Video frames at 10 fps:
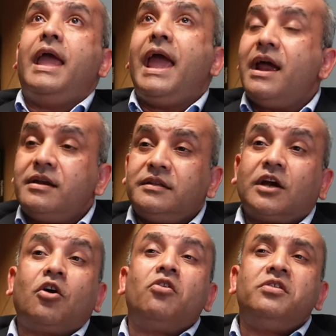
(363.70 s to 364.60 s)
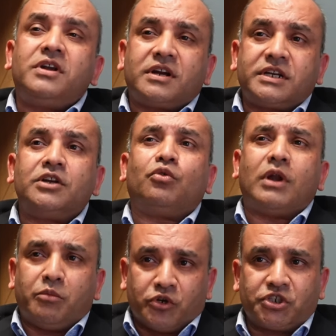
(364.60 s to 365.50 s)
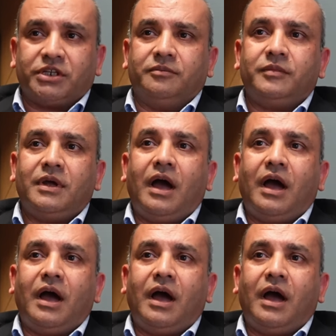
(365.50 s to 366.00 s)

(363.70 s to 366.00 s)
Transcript: And the contact and collaboration.